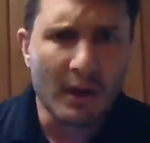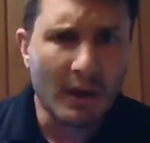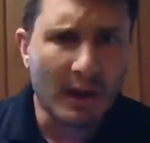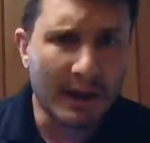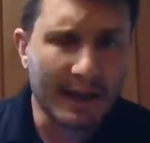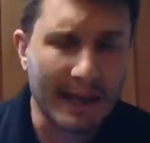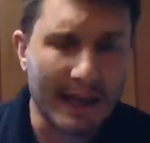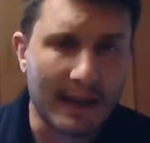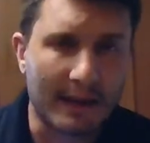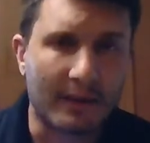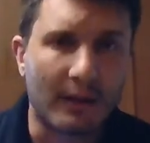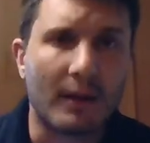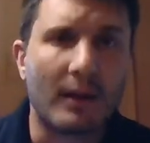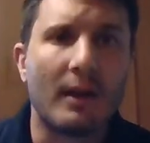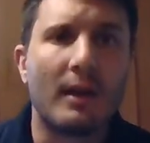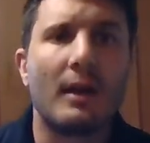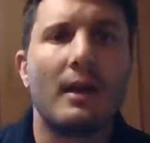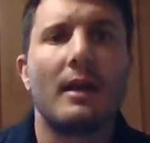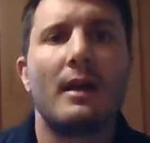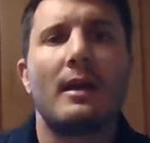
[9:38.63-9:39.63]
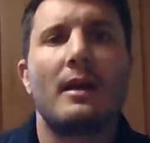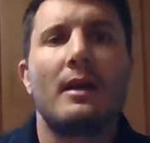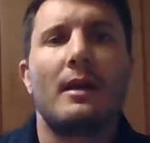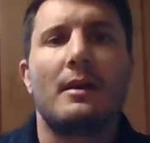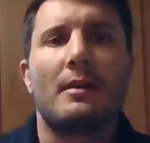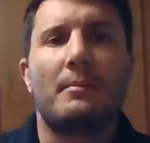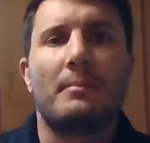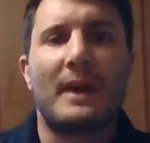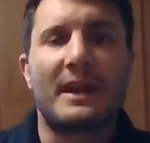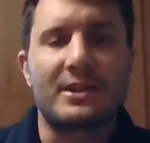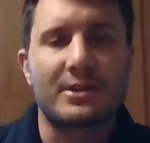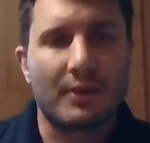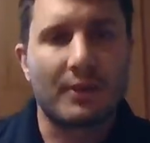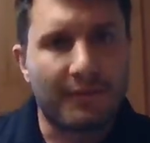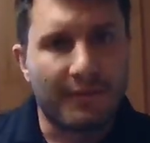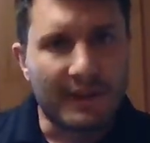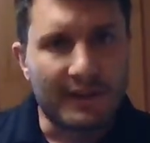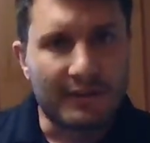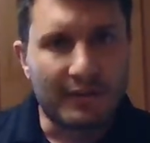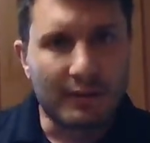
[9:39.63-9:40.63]
Again, make sure
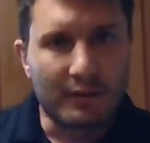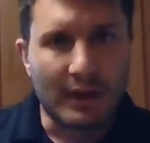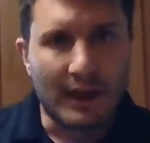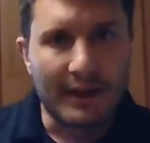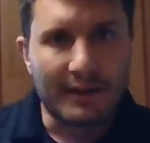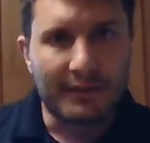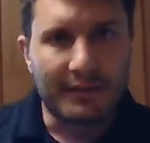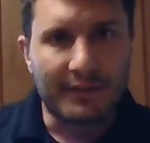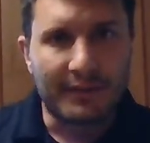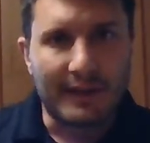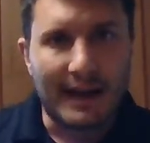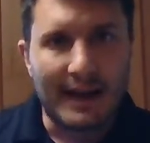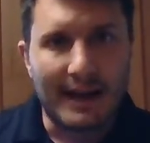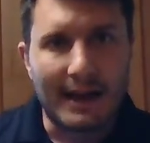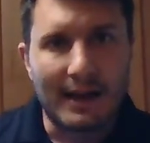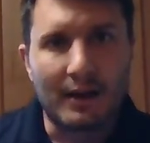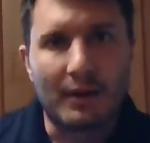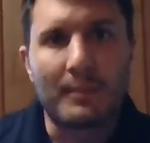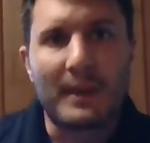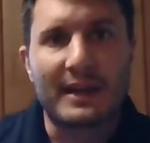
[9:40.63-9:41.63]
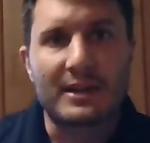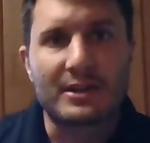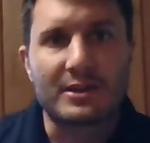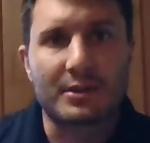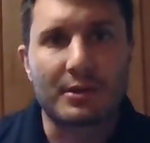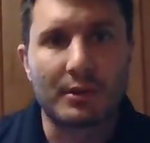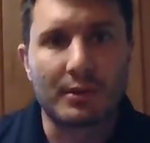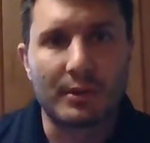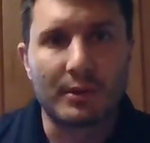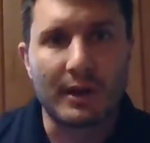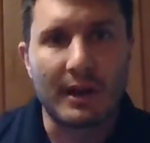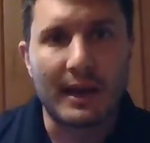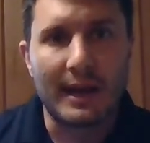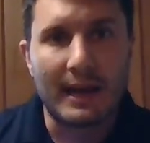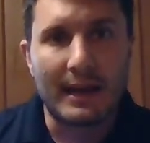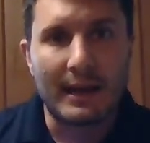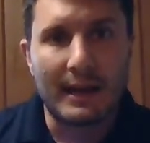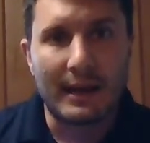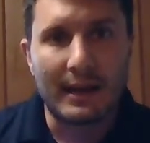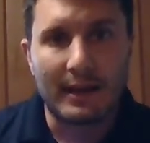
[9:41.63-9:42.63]
it fits your lifestyle. Make sure
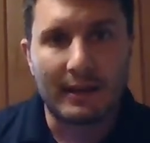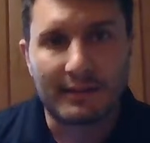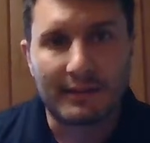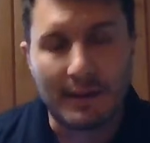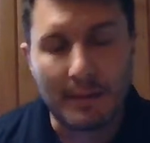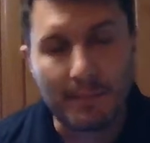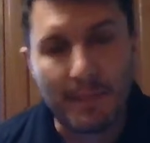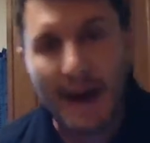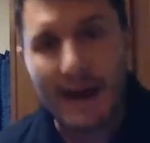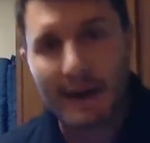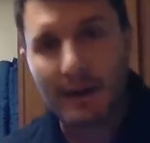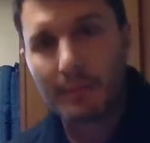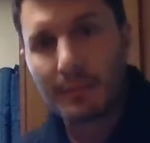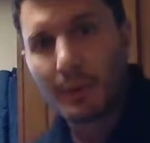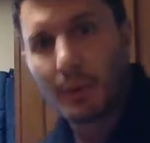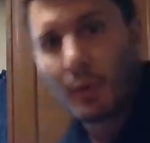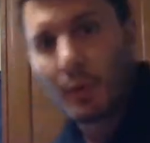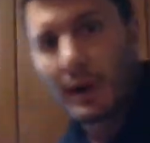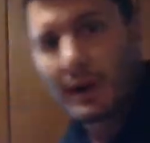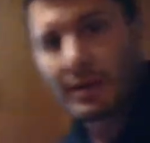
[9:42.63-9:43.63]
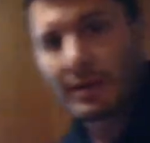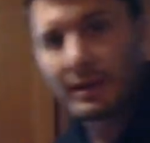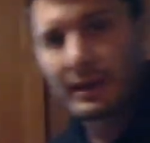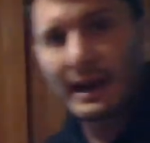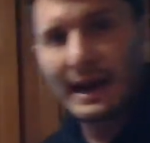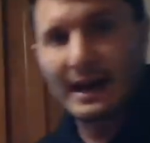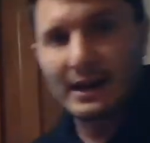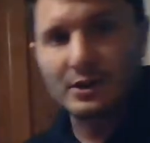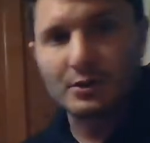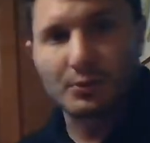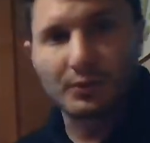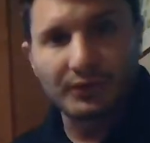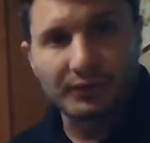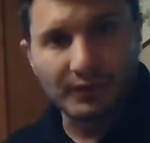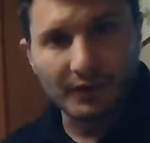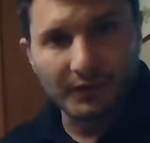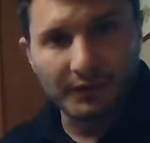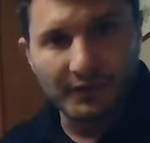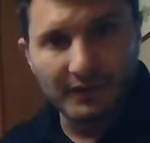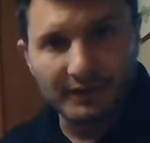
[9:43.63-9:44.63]
it is compatible with the actual
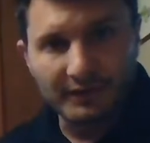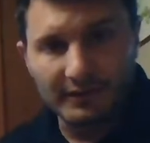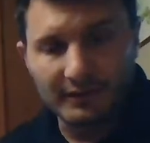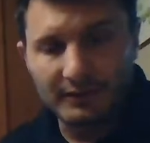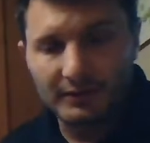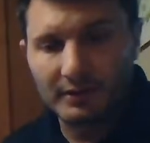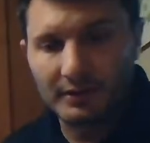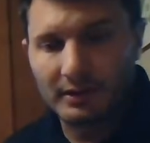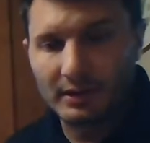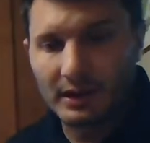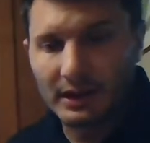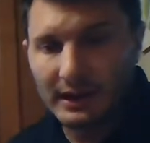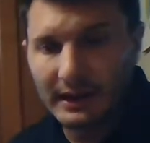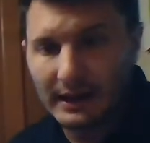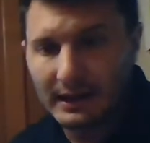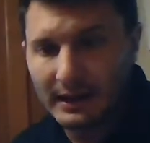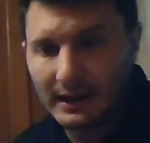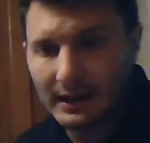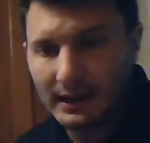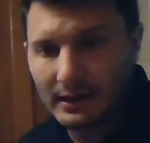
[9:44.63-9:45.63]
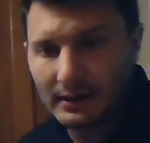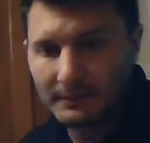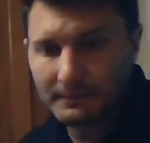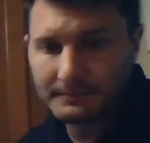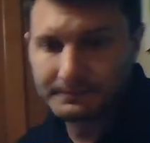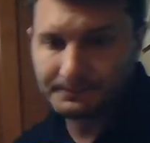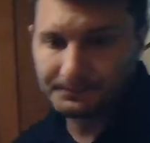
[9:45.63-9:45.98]
surfaces you're cleaning.